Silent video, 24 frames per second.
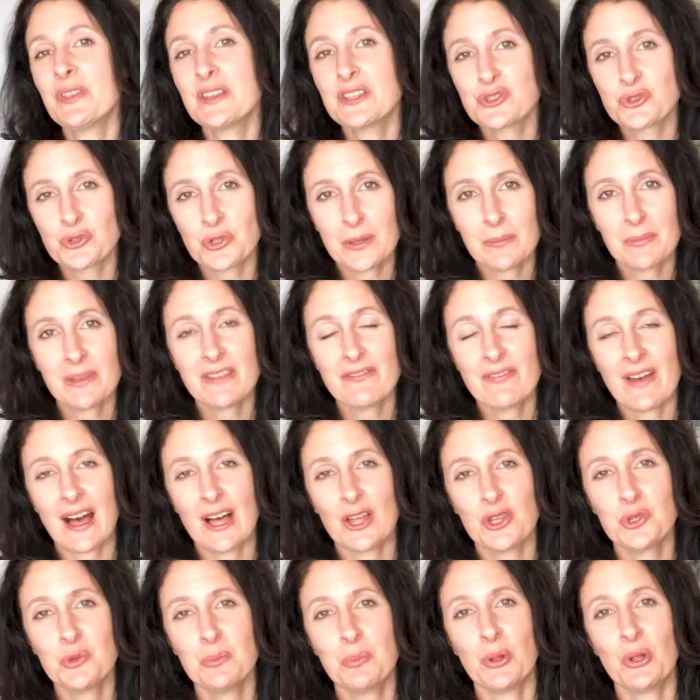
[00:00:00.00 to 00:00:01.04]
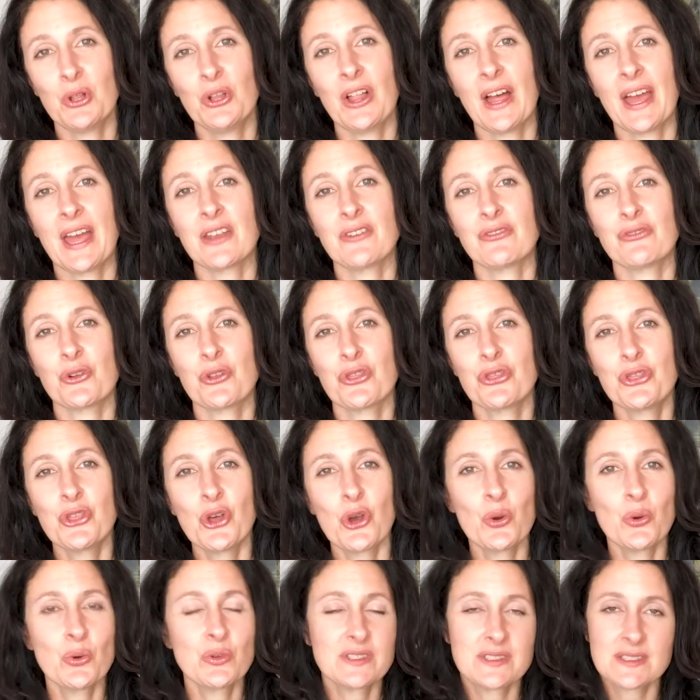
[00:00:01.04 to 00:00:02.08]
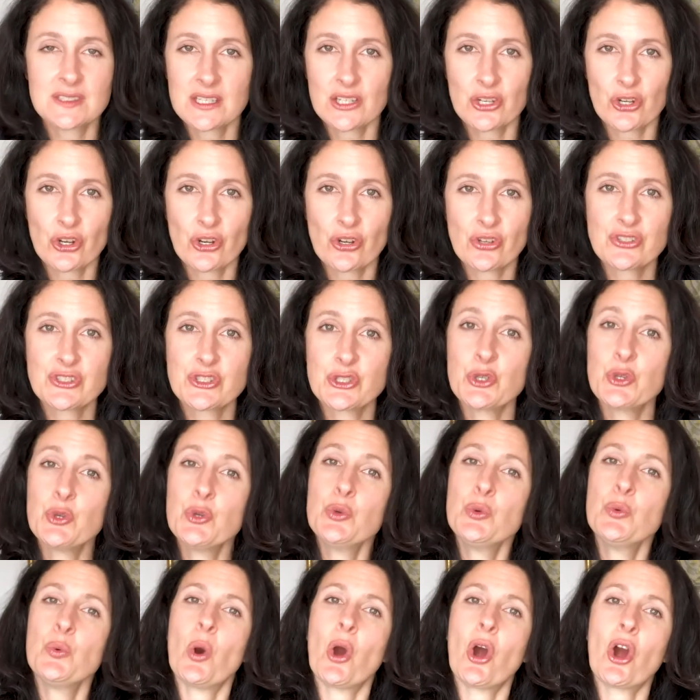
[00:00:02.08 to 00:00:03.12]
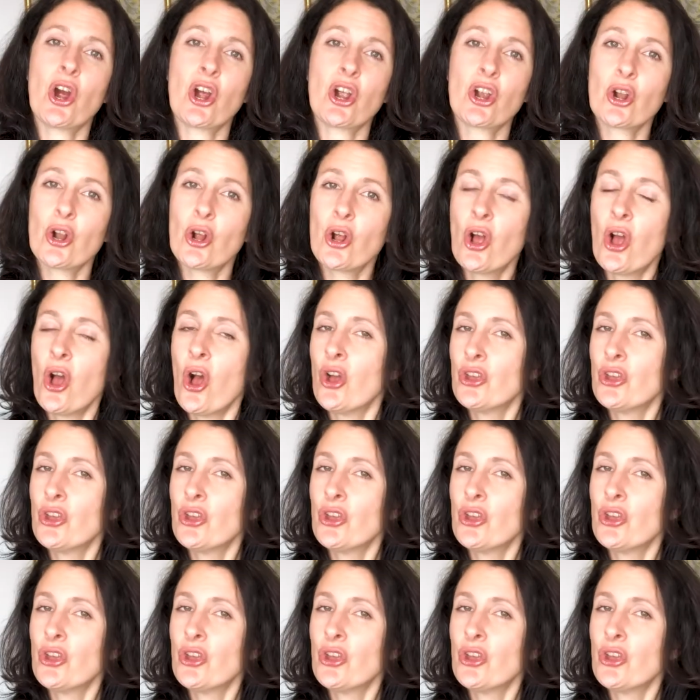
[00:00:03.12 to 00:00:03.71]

extremely valuable, and for those singers who are